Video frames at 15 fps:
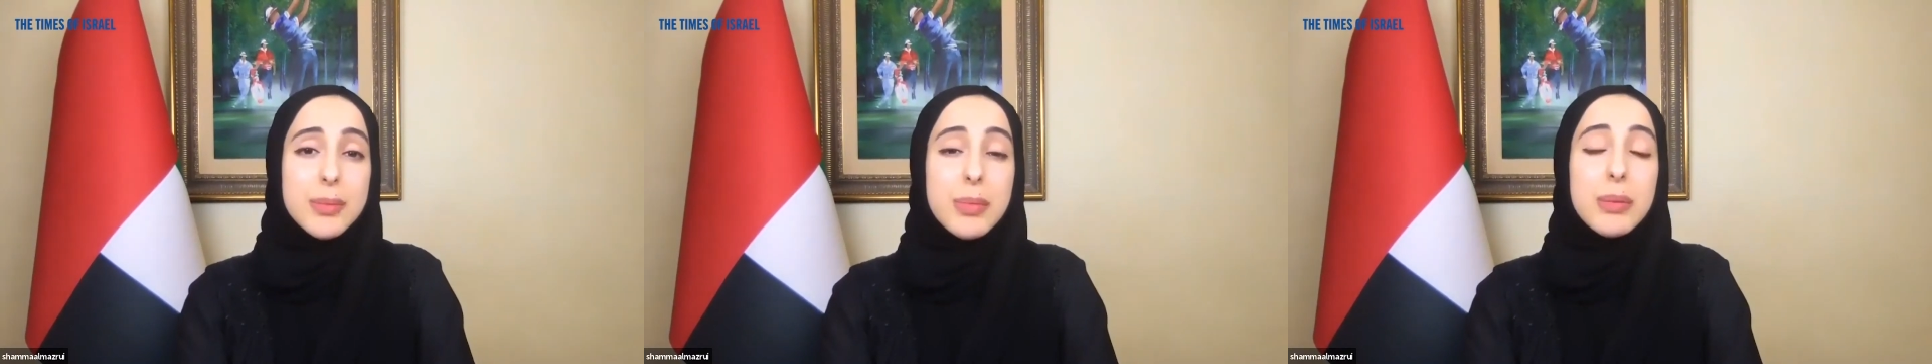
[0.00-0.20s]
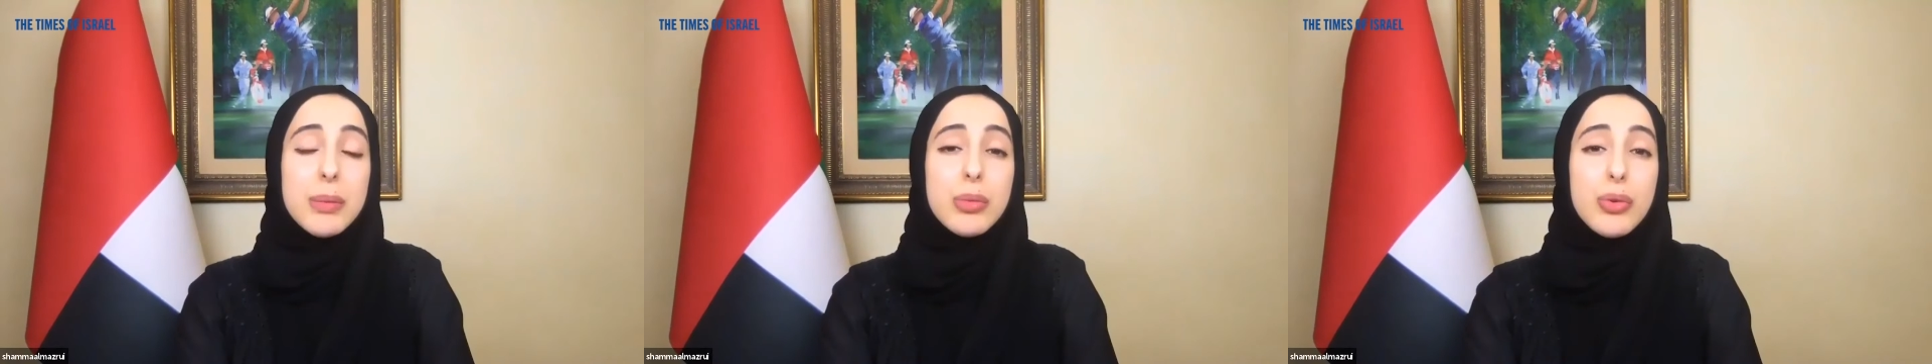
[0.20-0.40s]

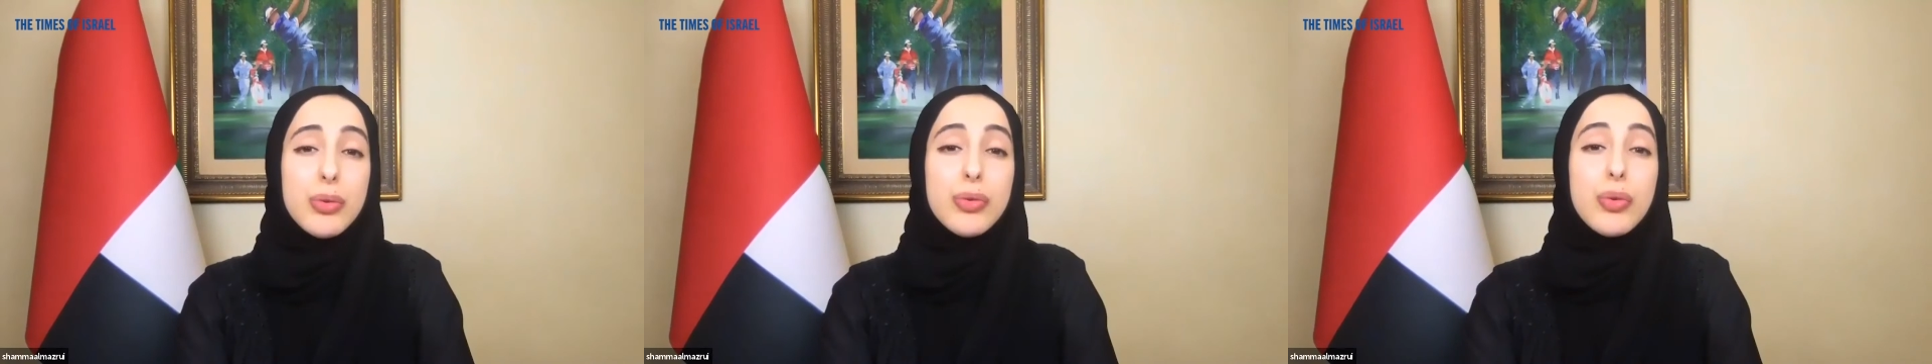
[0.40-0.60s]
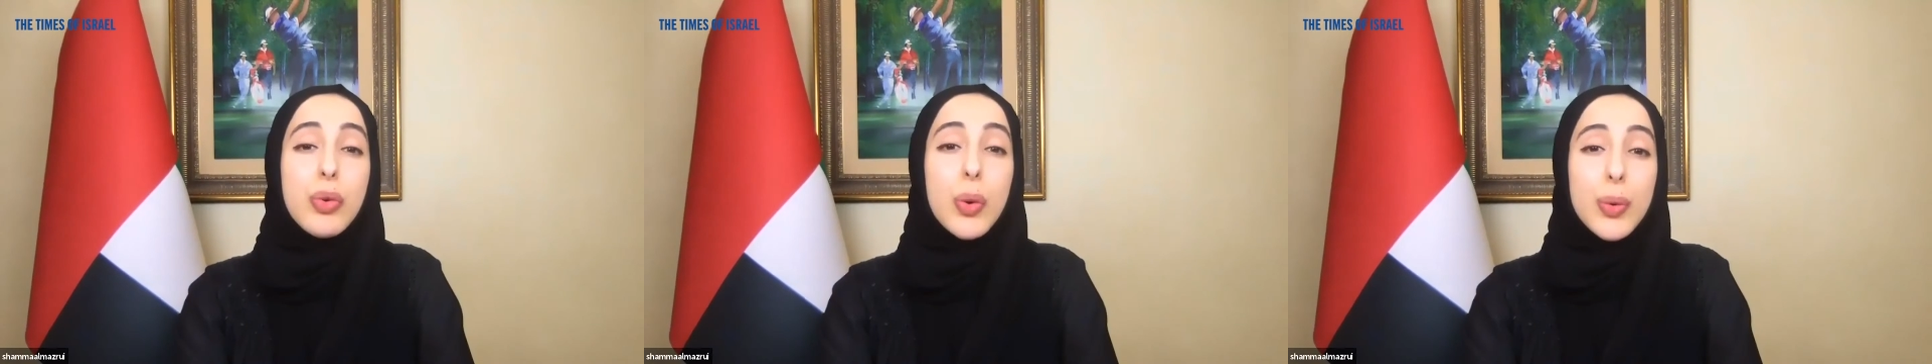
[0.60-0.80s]
but move
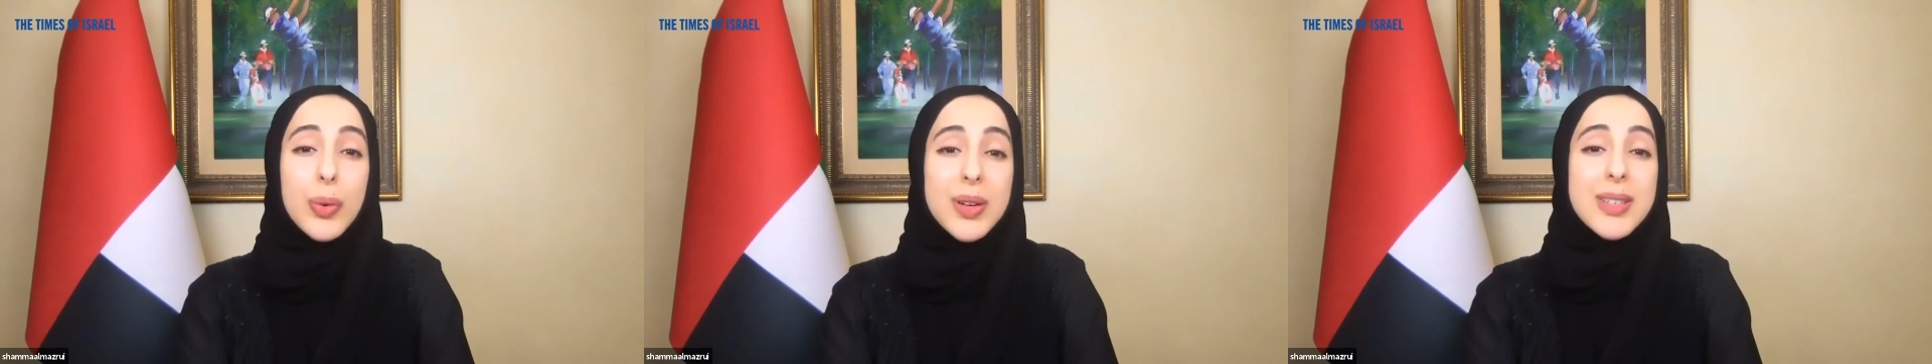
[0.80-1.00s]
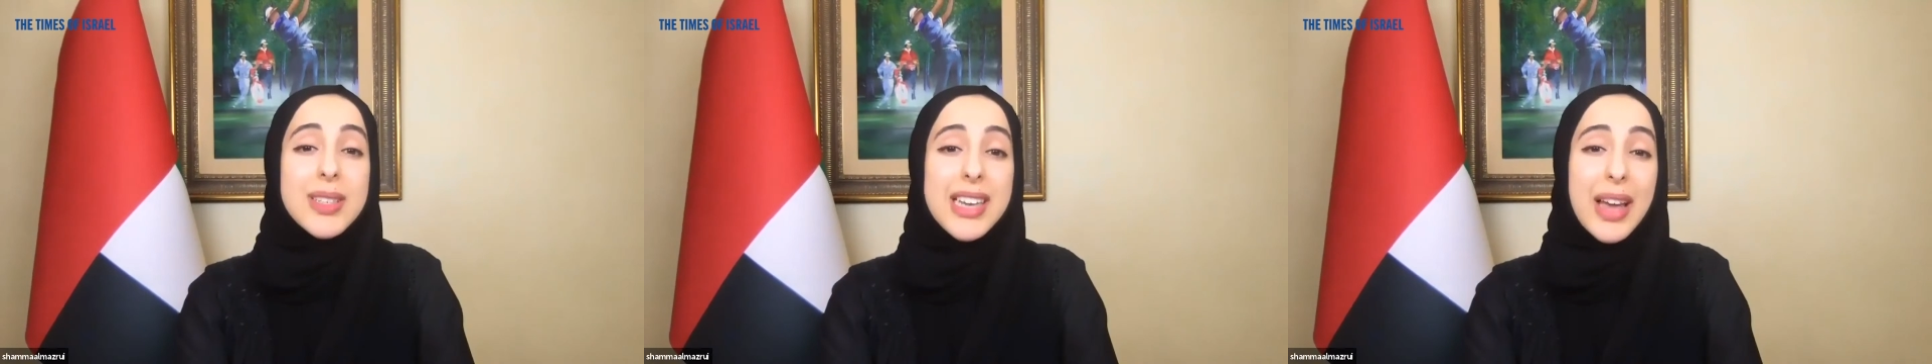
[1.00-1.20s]

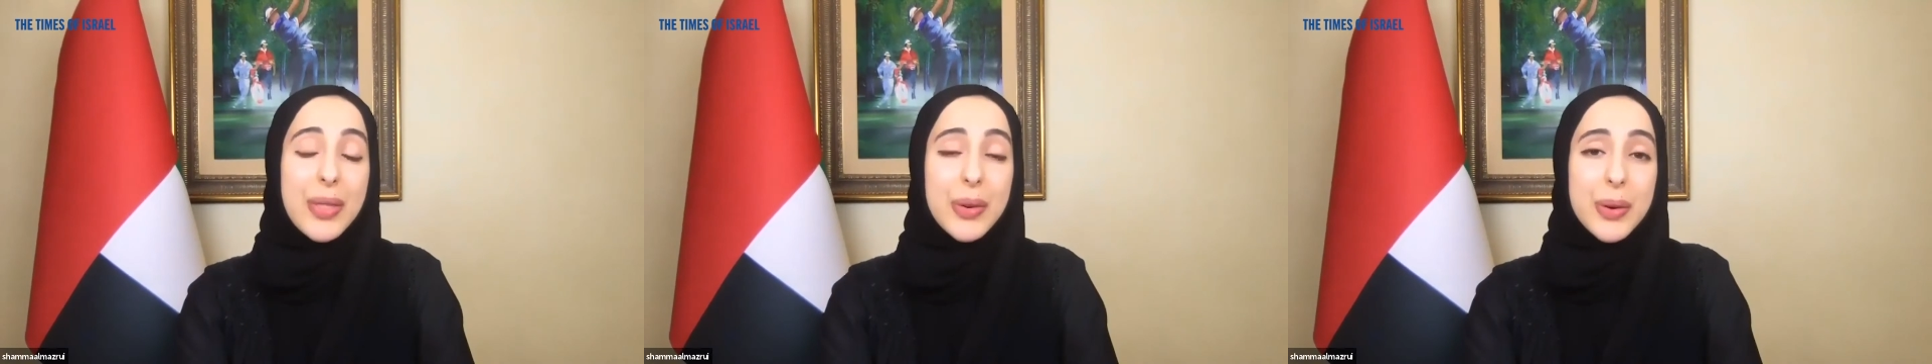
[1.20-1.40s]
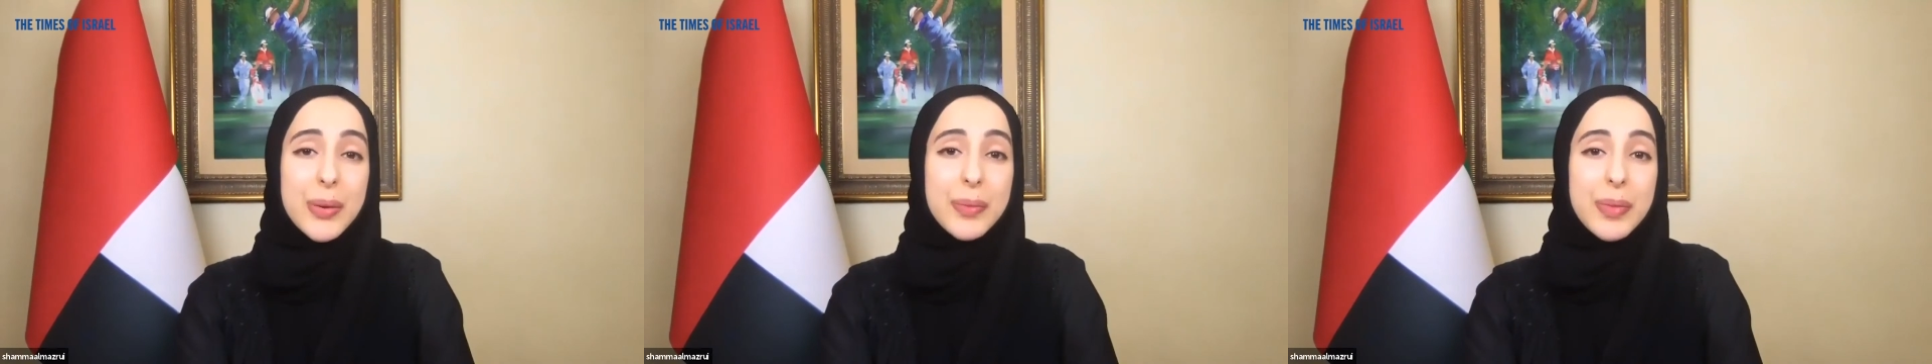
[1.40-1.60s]
forward together.